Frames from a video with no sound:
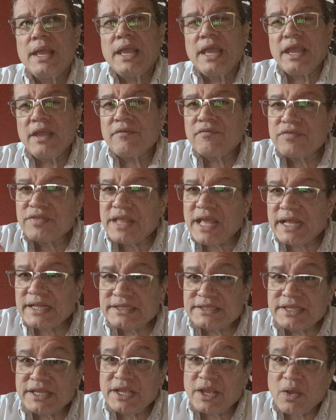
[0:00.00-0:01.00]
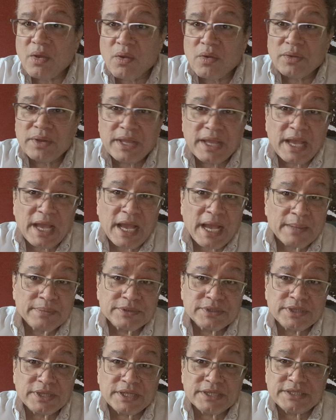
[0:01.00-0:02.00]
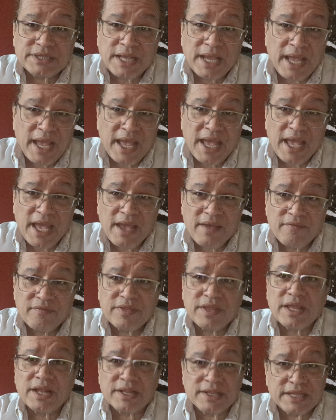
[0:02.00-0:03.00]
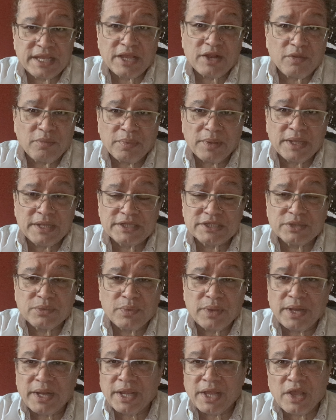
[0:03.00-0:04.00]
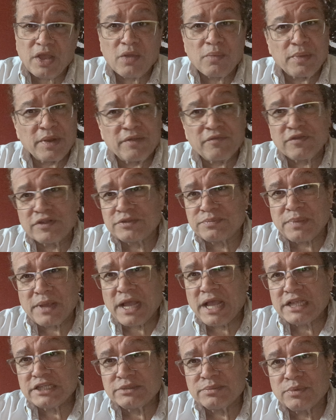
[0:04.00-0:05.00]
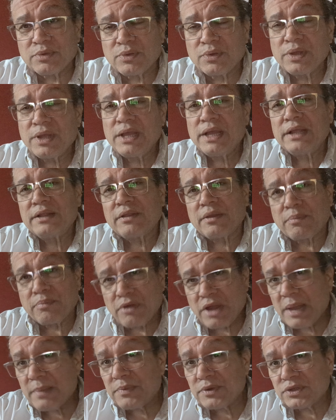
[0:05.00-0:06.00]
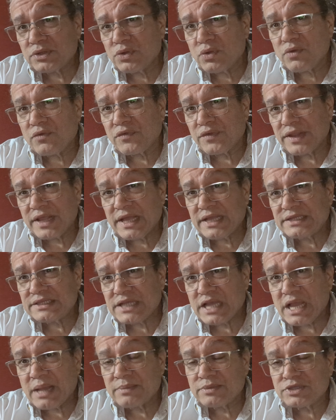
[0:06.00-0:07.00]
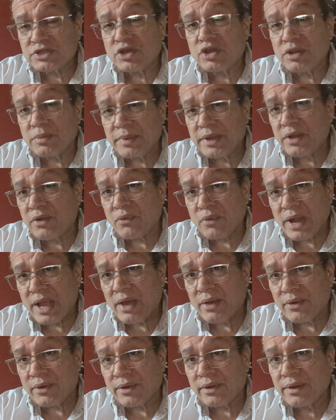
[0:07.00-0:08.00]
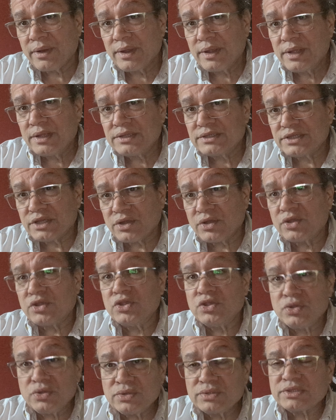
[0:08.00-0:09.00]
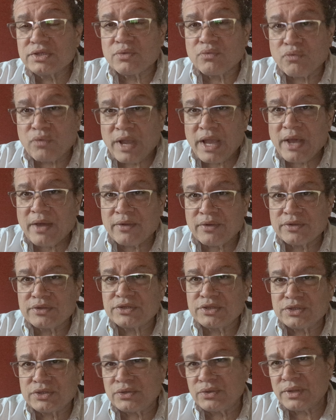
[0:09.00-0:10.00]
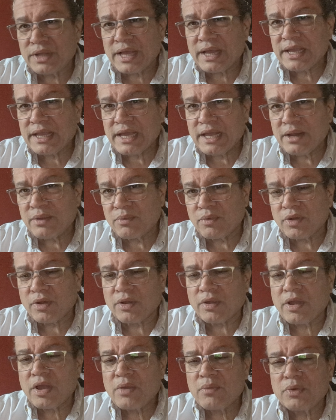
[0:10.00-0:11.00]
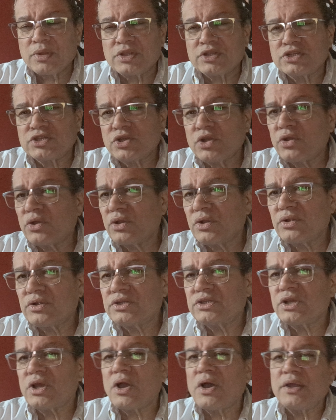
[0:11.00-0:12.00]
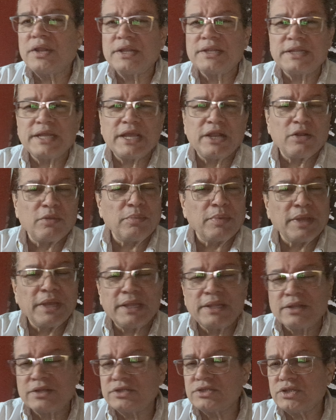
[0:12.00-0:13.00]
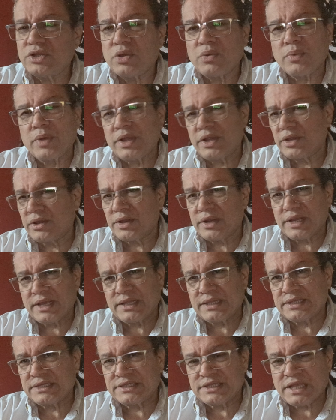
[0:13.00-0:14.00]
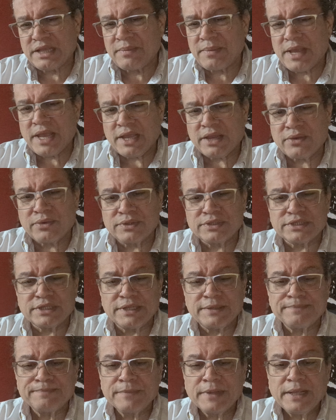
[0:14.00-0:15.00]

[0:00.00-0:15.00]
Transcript: If that's the only option that you have, then a dado blade is the way to go. But if it's possible, the proper tool for that job is going to be a router. So use a router to do that kind of work. With a circular saw and a dado blade, there's no way you're going to get the same accuracy.